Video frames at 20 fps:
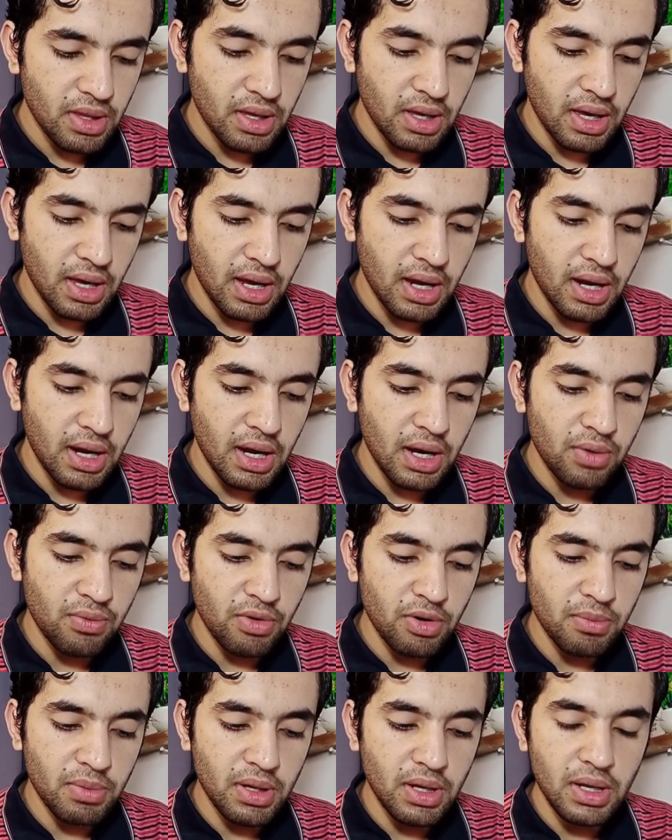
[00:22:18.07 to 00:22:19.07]
it
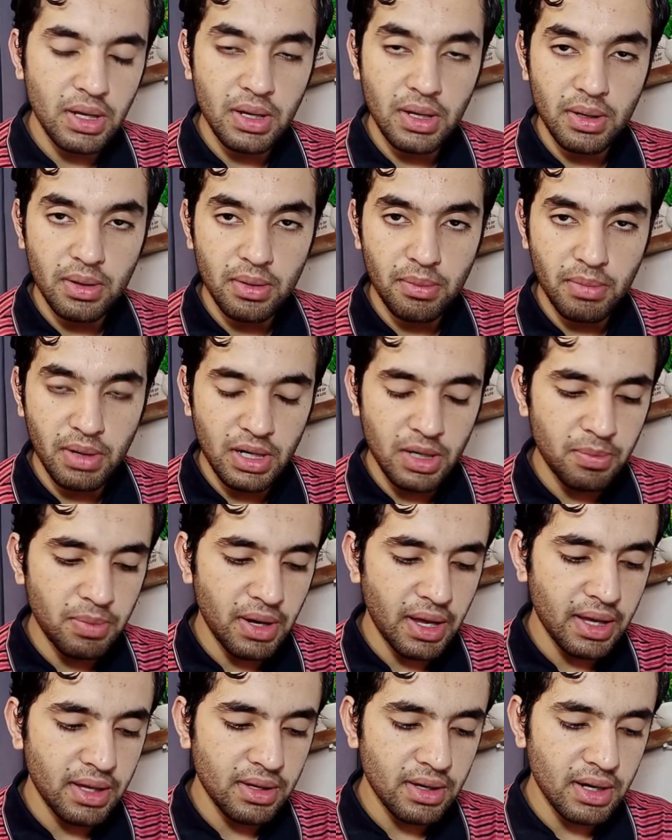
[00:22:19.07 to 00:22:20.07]
will be
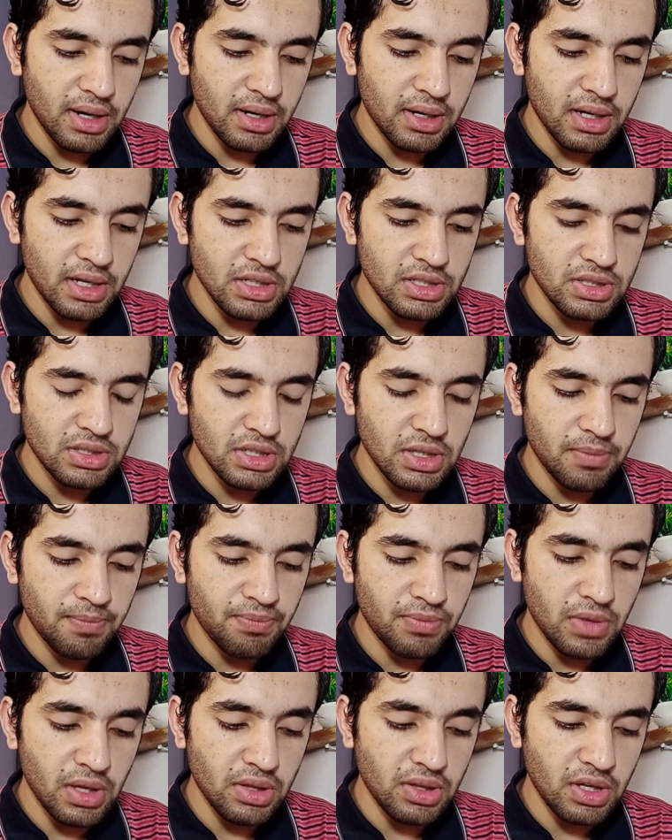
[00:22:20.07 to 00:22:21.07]
multiplying, and
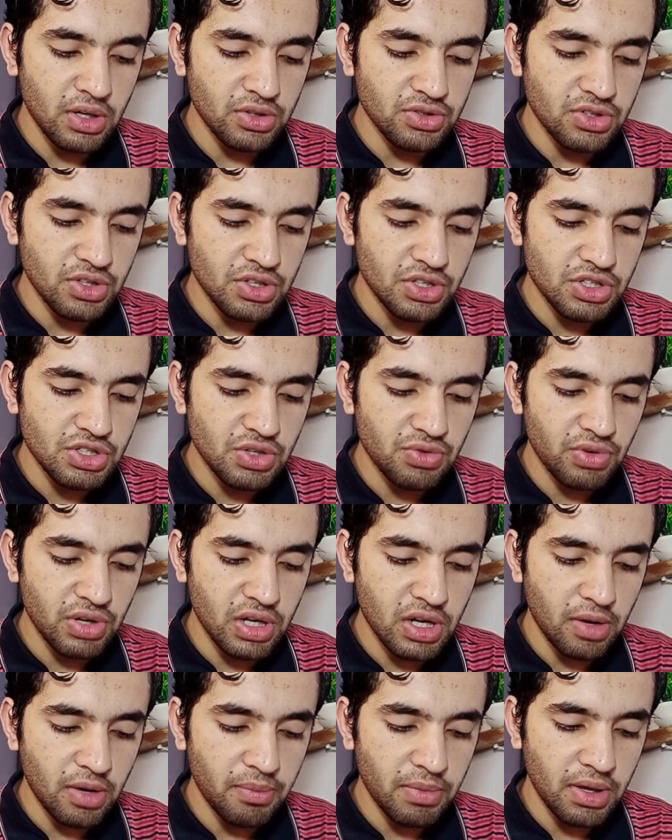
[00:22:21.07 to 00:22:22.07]
calcium the concentration
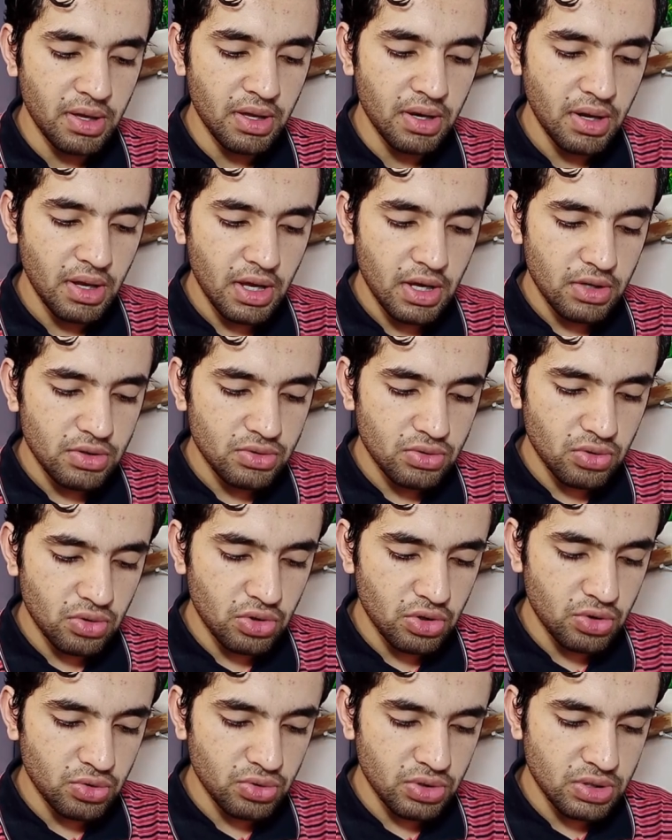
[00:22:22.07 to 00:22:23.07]
will come here.
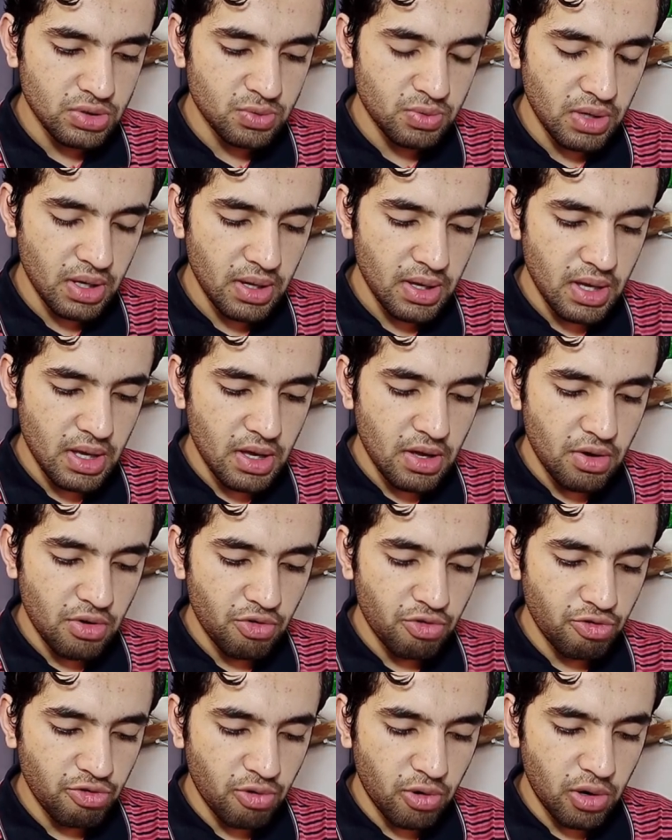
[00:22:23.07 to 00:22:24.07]
So do this way,
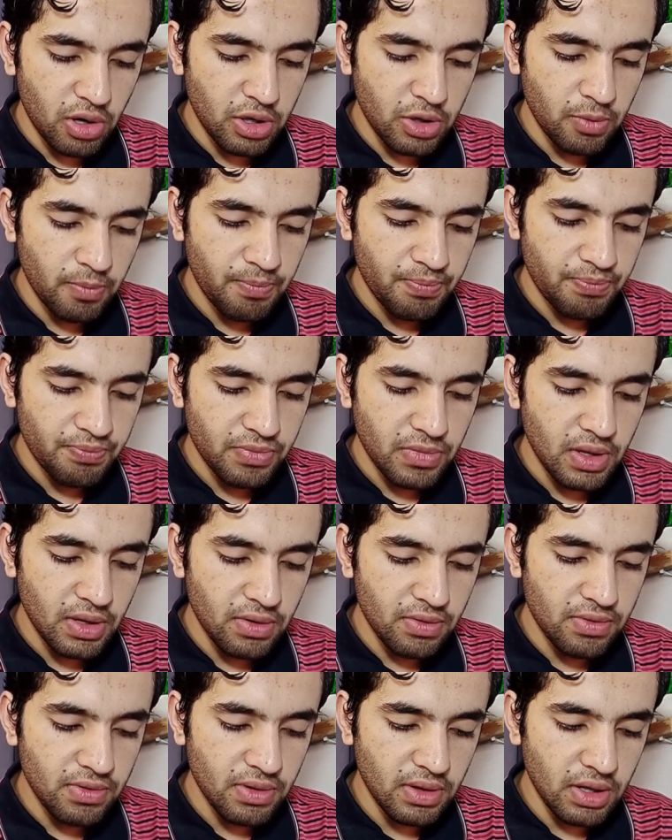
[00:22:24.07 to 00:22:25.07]
volume
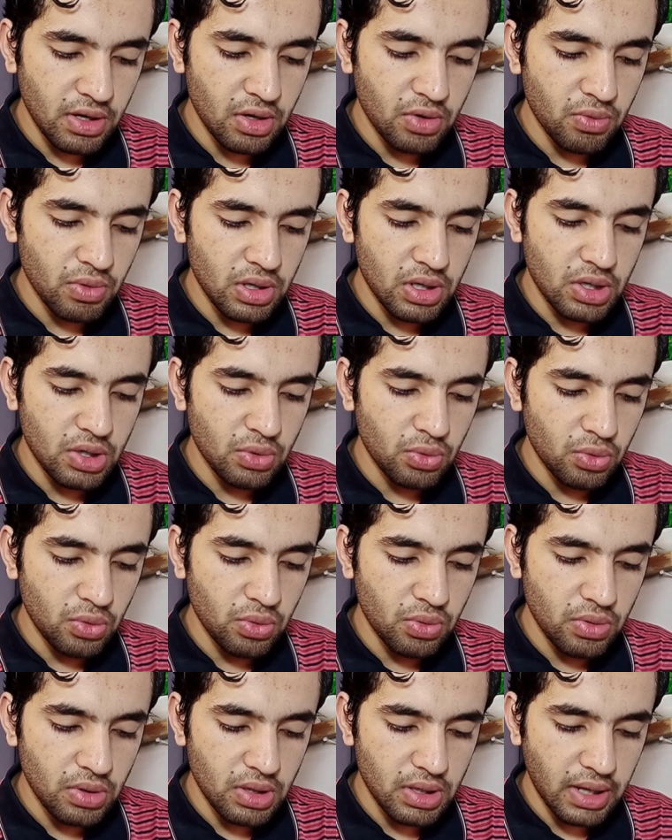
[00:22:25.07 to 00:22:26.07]
is equal
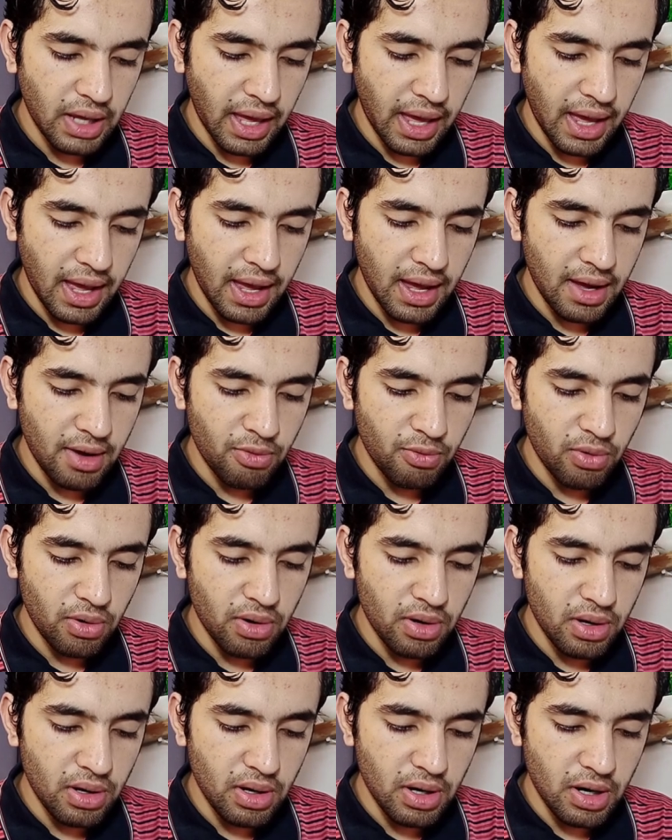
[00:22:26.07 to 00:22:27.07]
to
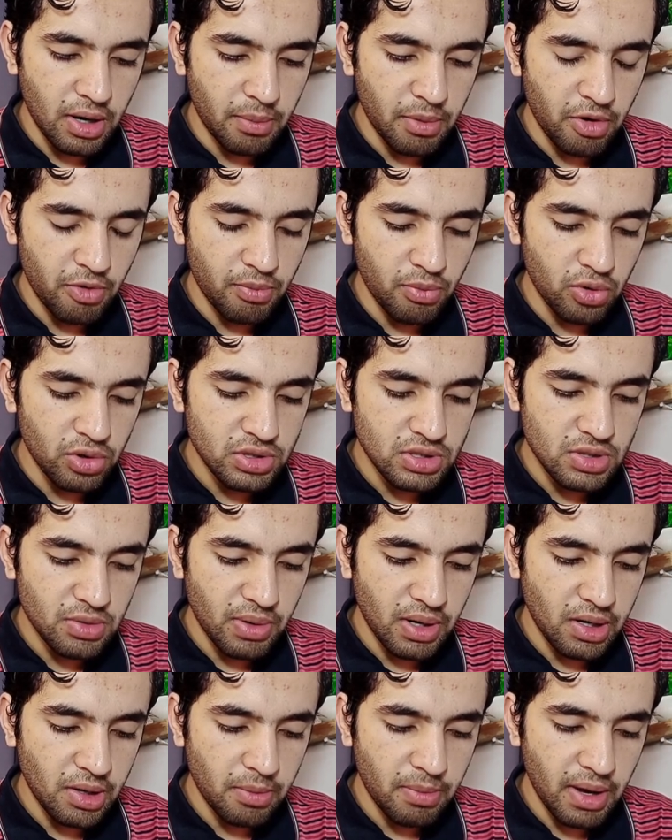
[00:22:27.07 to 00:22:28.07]
number of moles
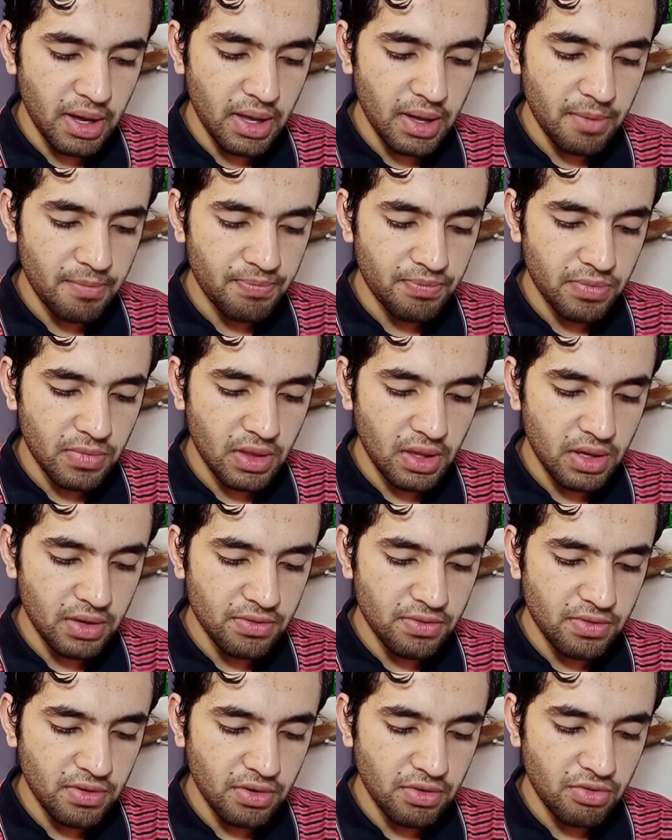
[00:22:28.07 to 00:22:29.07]
divided by
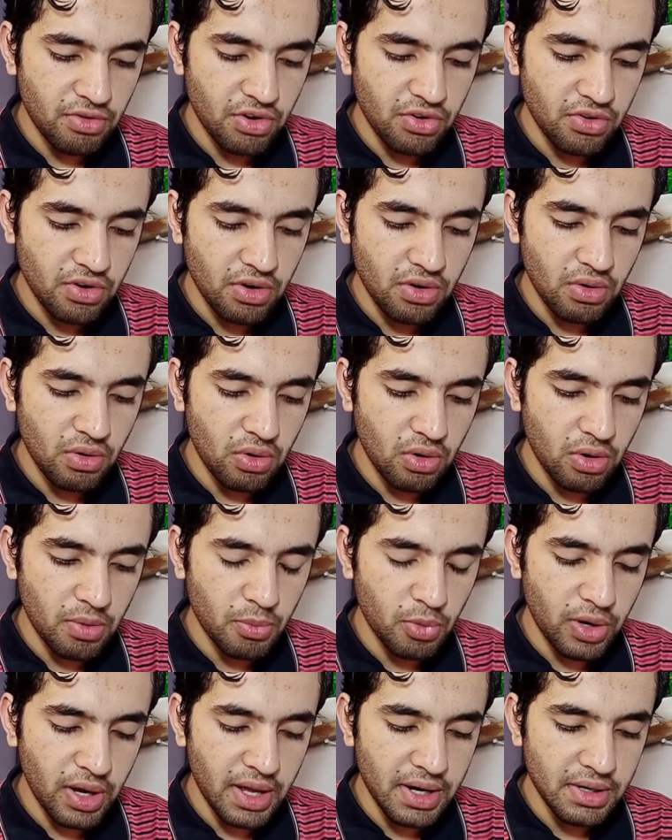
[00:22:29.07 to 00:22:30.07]
concentration or
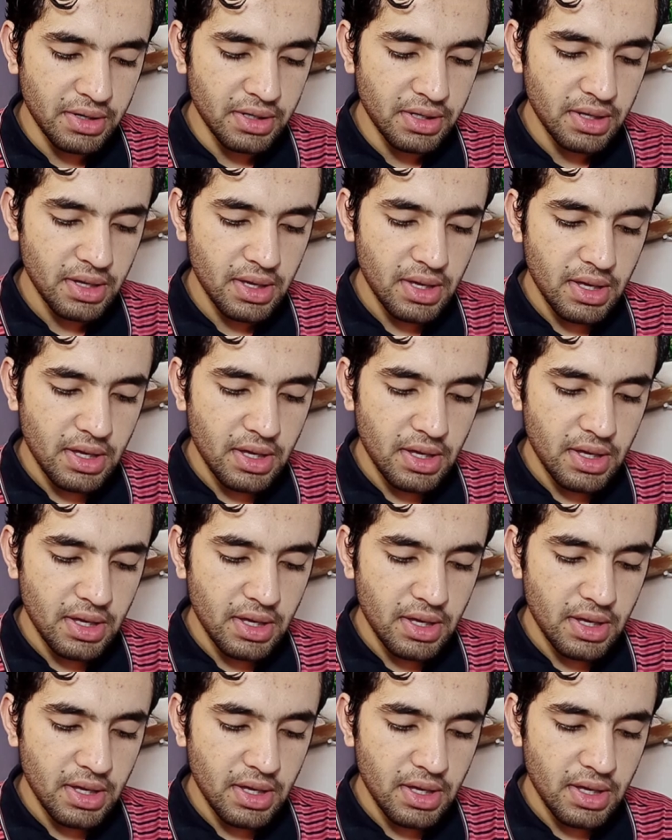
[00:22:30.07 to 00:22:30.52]
molarity.